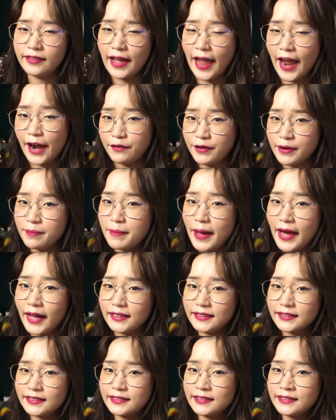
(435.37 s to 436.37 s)
the Airy
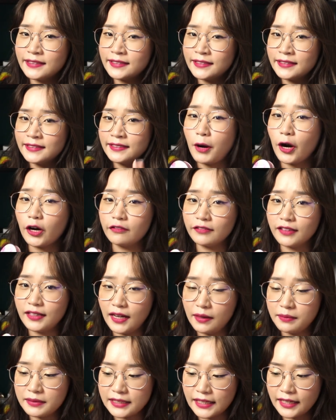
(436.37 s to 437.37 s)
matte part of the
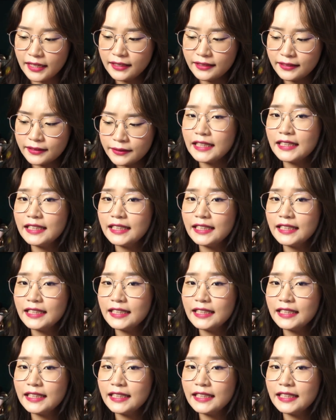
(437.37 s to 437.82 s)
name says.